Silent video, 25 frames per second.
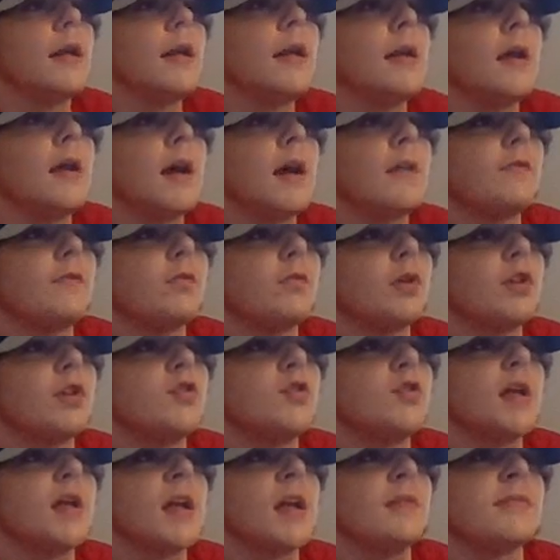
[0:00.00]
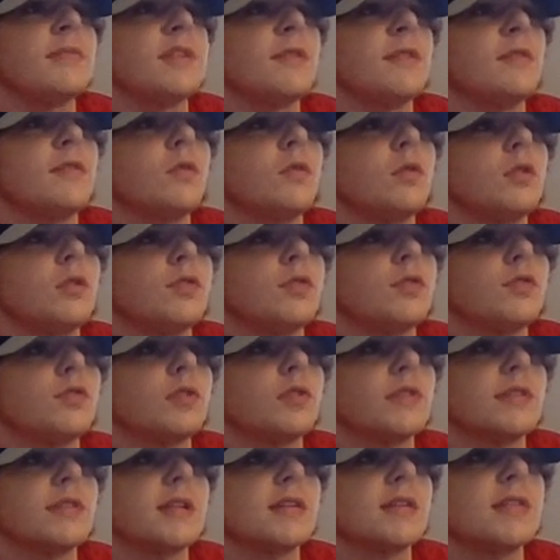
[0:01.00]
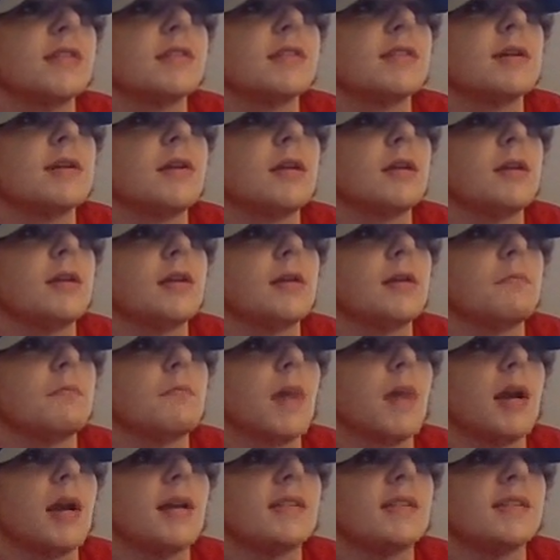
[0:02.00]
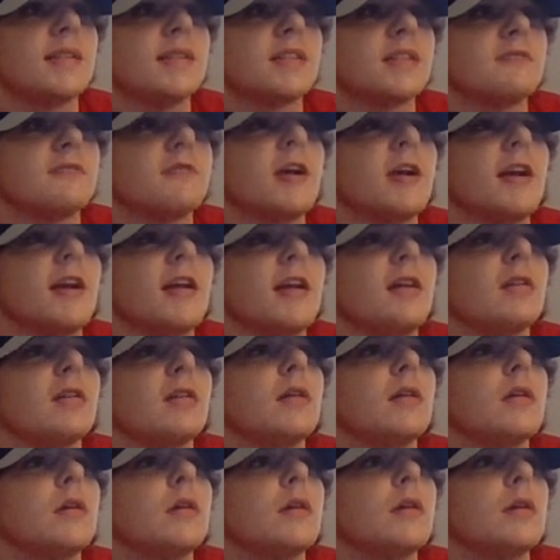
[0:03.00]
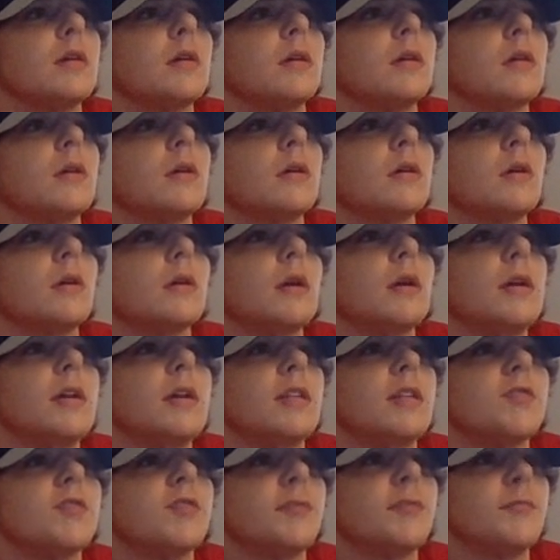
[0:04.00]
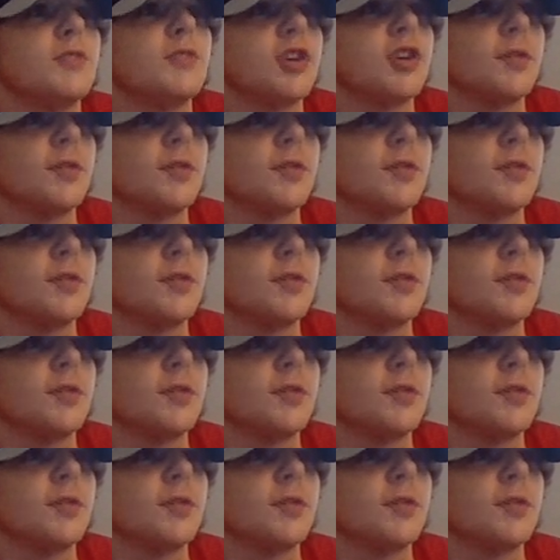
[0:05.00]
He had 42 games, 7 goals, 4 assists, -6 rating. He's from